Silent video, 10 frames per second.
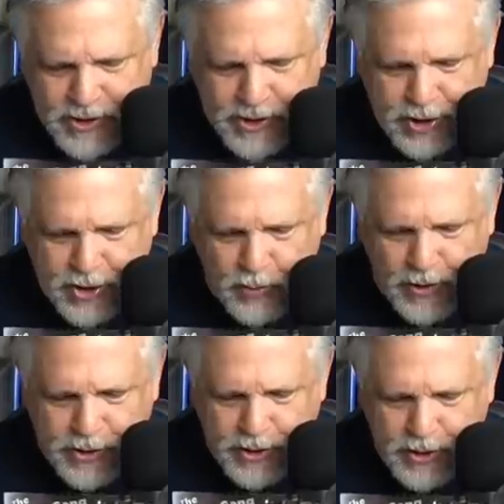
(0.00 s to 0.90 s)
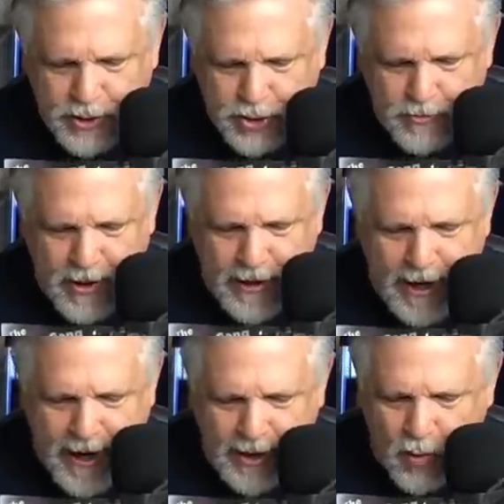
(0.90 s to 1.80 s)
decision was to buy
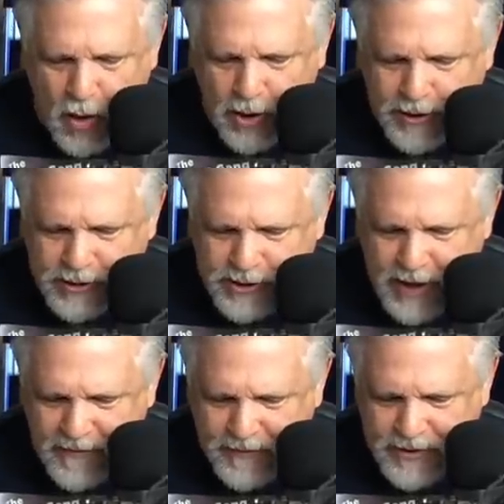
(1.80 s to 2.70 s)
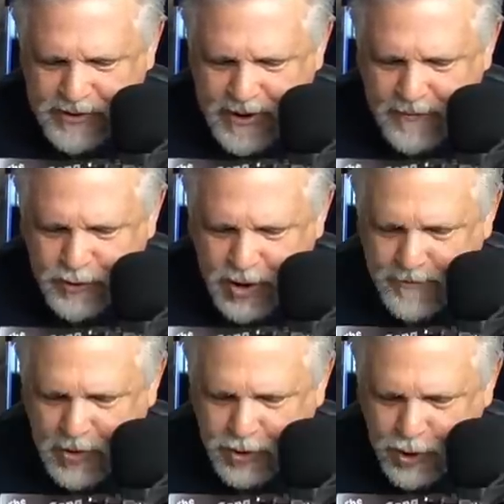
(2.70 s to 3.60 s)
high-quality stuff instead of cheap
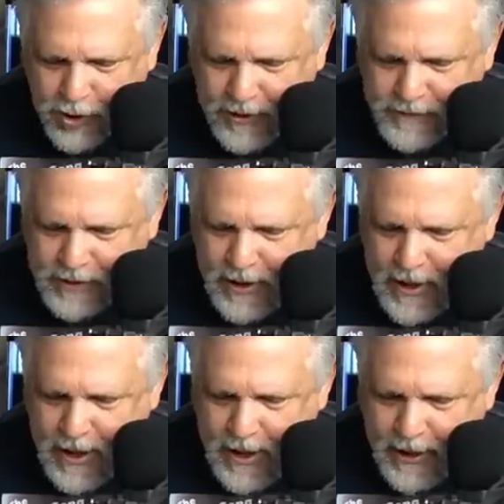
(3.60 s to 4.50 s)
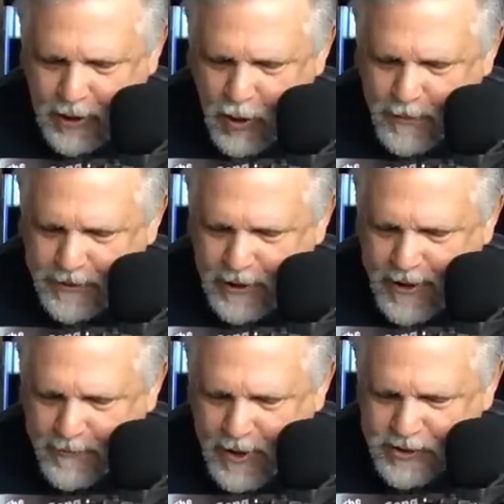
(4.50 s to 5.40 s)
alternatives. It opened a lot
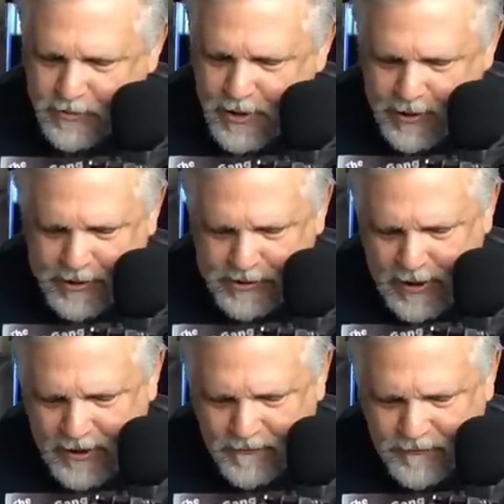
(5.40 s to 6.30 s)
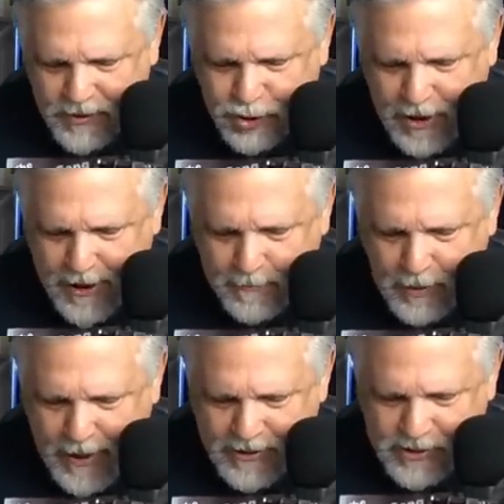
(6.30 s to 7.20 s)
of possibilities in fish and
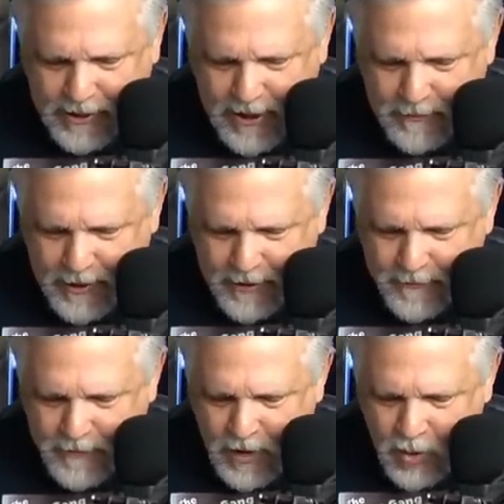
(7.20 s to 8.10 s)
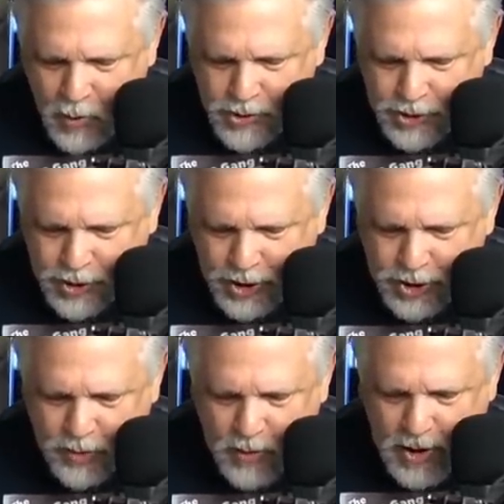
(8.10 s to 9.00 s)
plants keeping. Worst
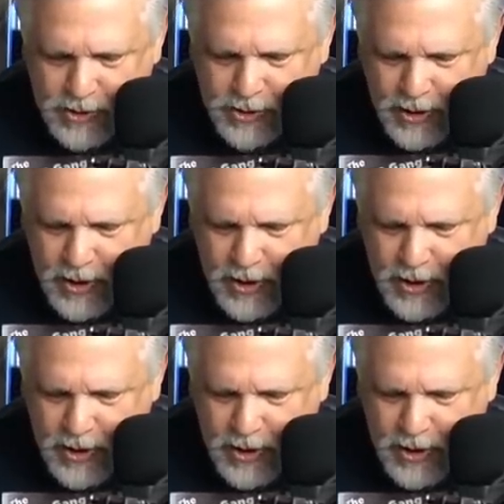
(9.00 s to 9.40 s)
decision was